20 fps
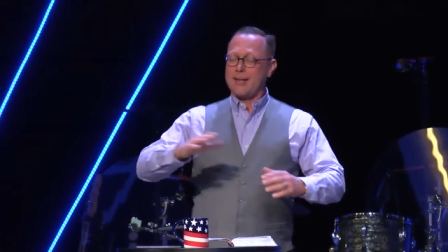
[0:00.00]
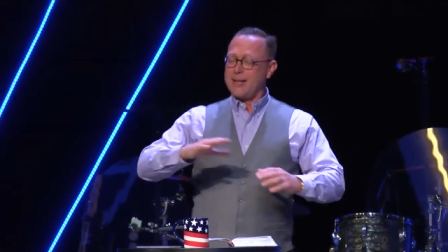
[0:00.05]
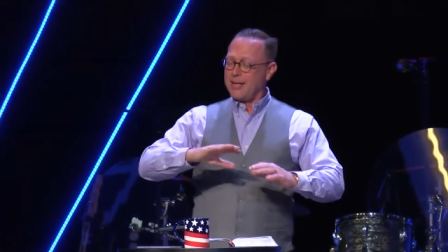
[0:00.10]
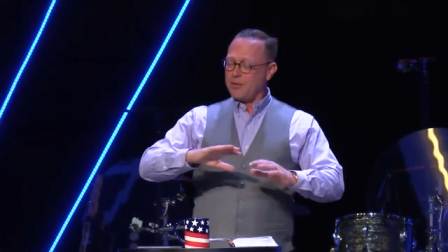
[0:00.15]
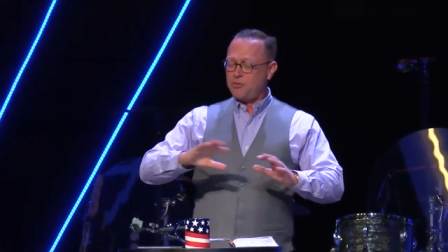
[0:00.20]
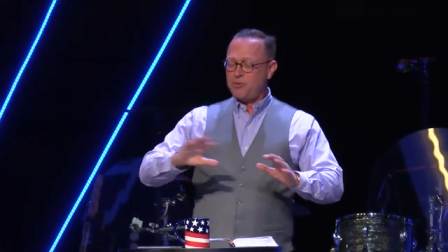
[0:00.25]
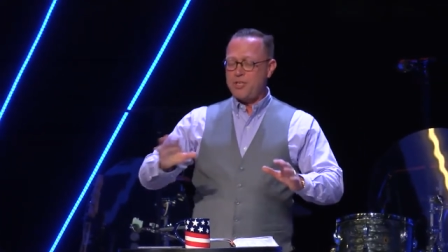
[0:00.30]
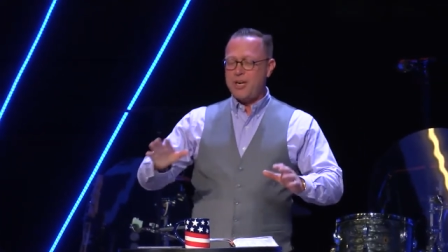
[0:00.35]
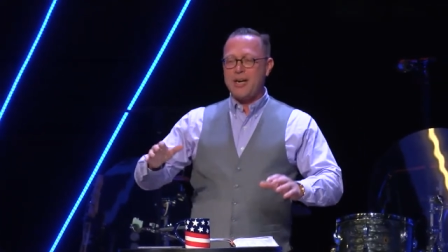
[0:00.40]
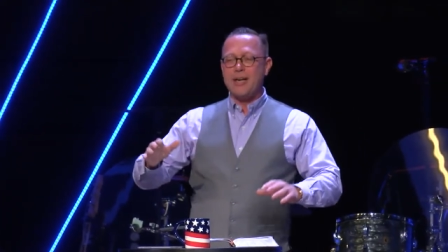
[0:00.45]

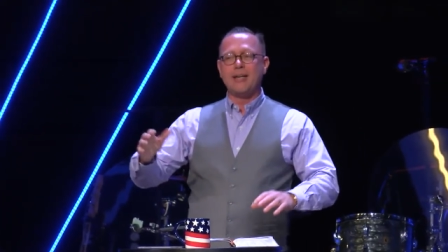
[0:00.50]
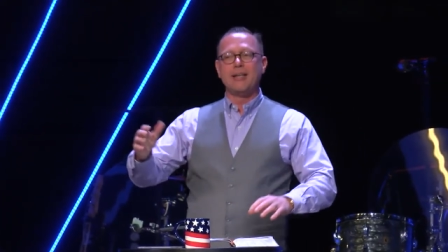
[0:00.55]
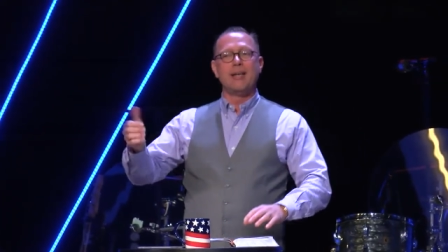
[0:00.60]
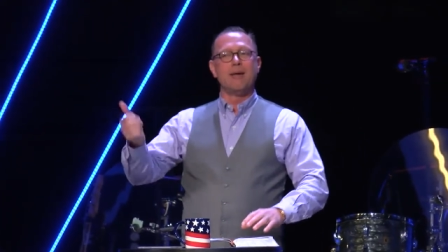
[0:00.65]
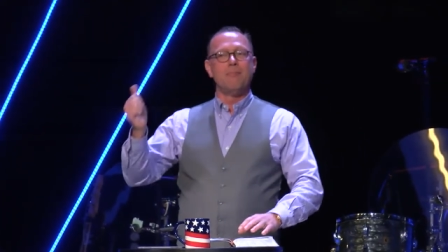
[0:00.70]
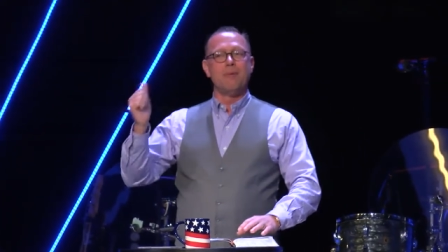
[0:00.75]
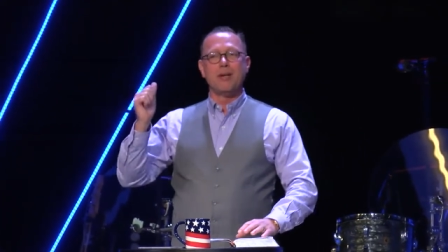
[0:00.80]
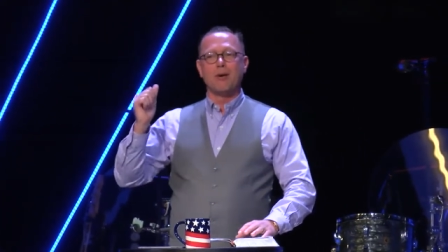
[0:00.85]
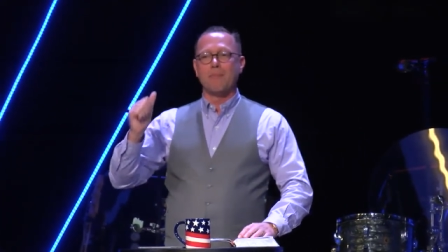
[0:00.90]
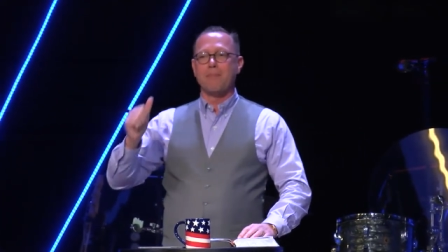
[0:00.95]
That's cheating. Give
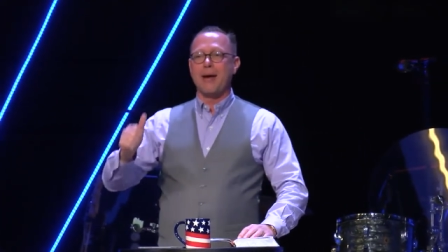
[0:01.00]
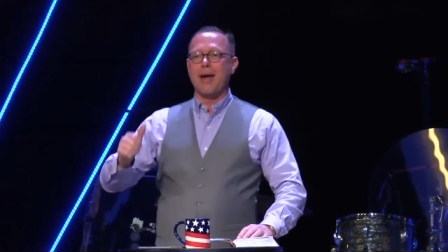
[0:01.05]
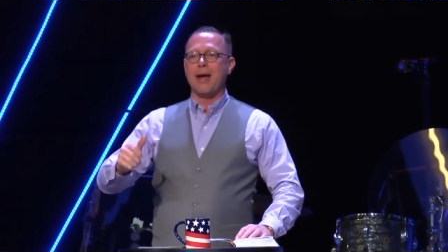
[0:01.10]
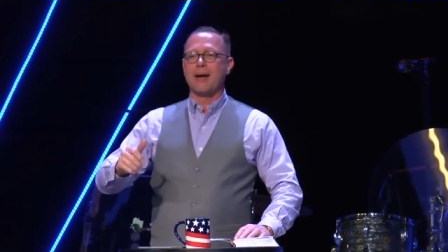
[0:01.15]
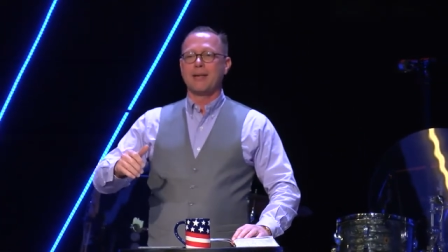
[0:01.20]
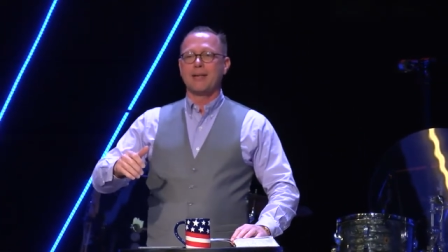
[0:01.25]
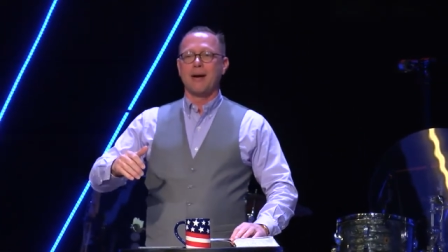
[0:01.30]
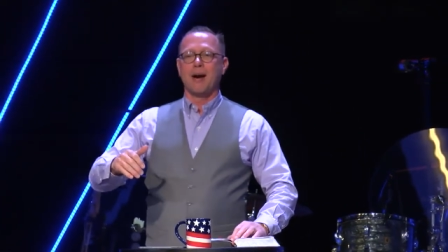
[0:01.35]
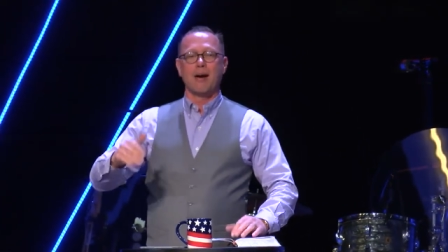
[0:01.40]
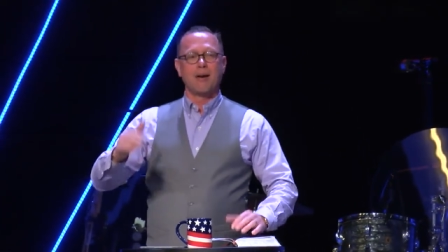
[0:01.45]
me your man
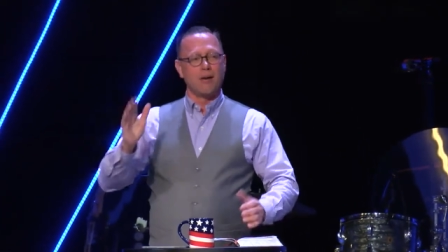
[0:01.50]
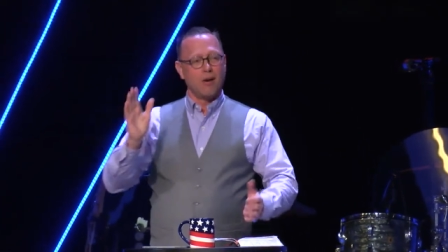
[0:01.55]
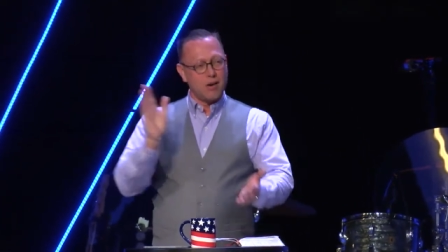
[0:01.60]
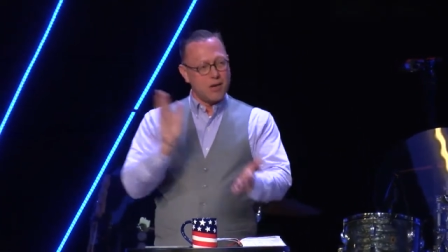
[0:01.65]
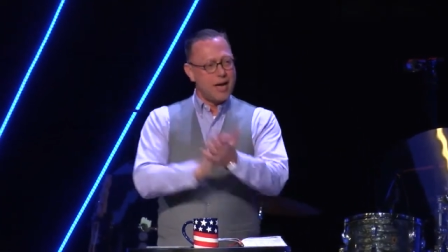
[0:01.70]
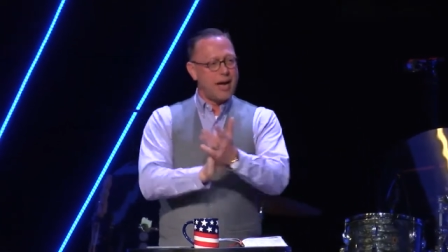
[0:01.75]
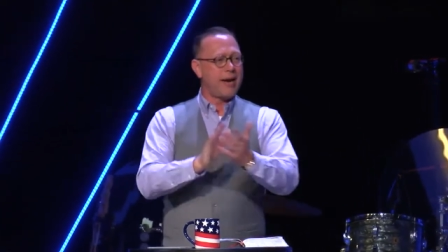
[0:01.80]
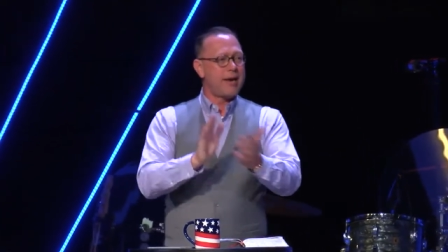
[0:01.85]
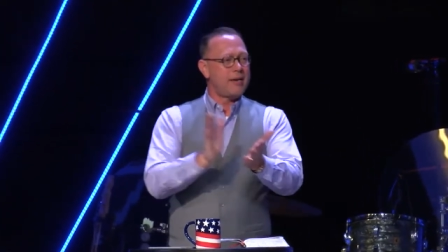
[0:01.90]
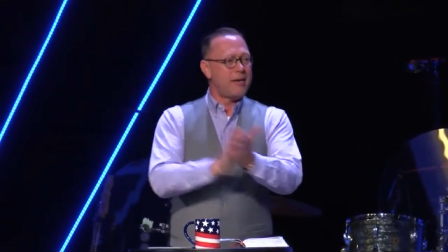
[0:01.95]
card. Learn
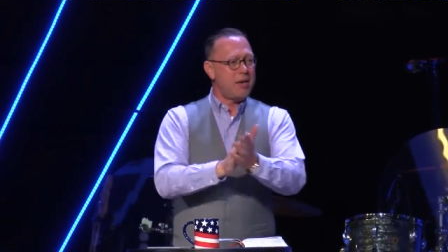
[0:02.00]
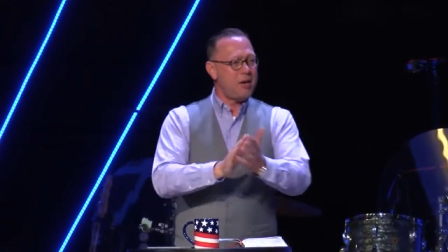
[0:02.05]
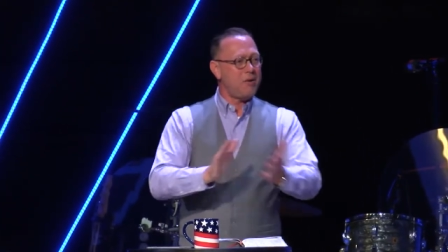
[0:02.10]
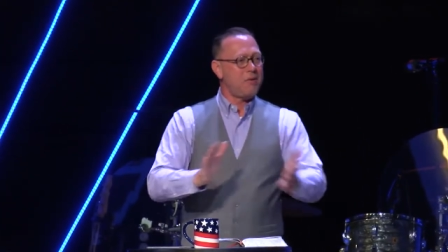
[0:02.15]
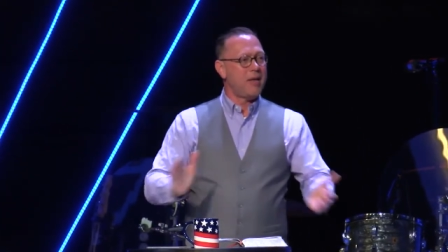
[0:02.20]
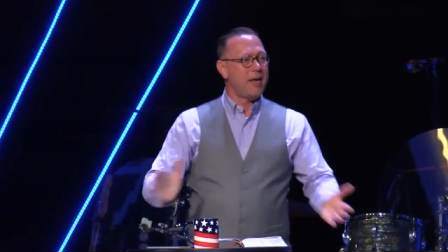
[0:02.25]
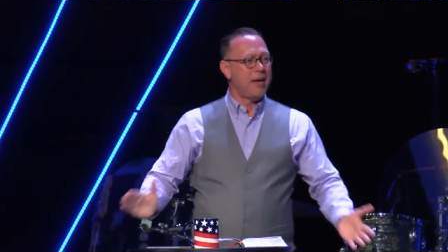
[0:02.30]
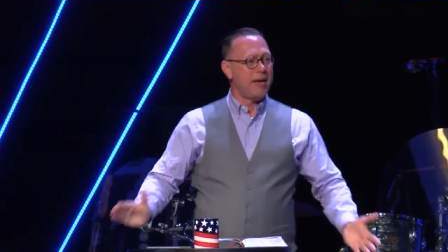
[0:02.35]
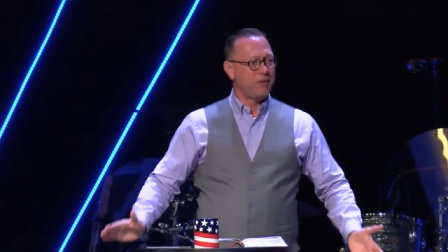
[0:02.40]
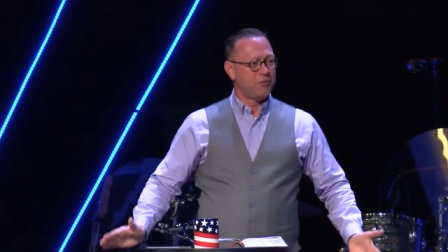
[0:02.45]
how to do
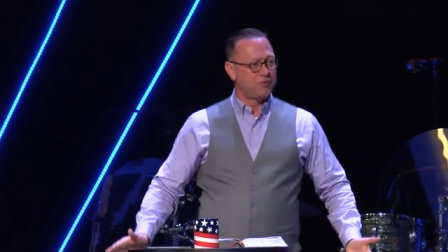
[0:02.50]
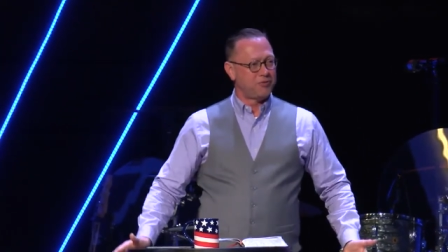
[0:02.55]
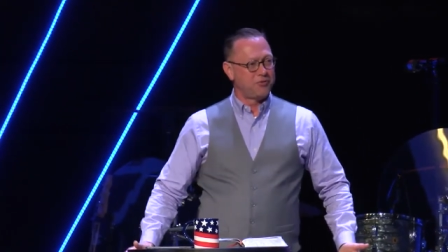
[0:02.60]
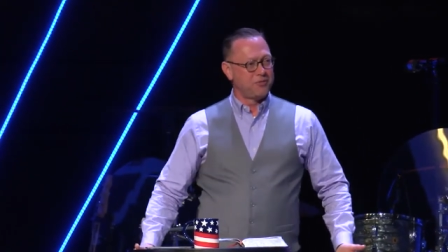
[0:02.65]
this.